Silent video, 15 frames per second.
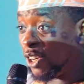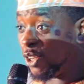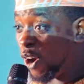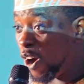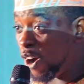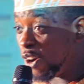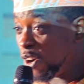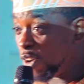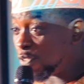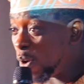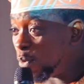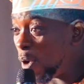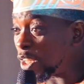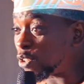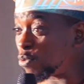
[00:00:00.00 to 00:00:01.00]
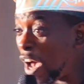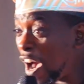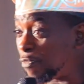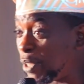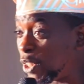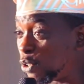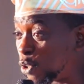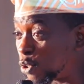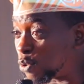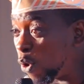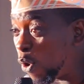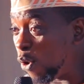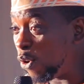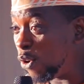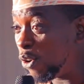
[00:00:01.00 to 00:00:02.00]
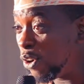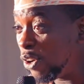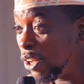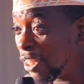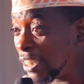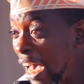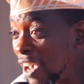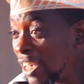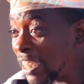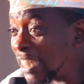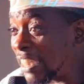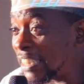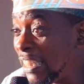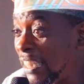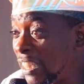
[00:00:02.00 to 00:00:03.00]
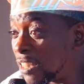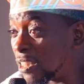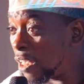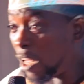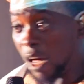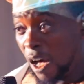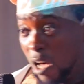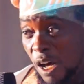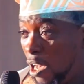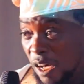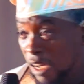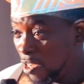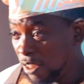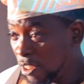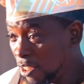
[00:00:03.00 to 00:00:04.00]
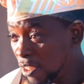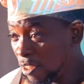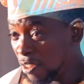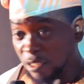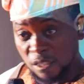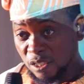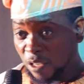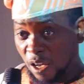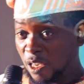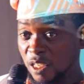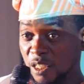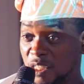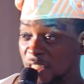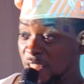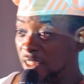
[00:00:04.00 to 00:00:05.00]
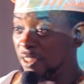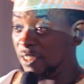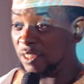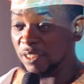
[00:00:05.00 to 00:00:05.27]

You know, from what you have been used to. Now increasing it. It's not easy.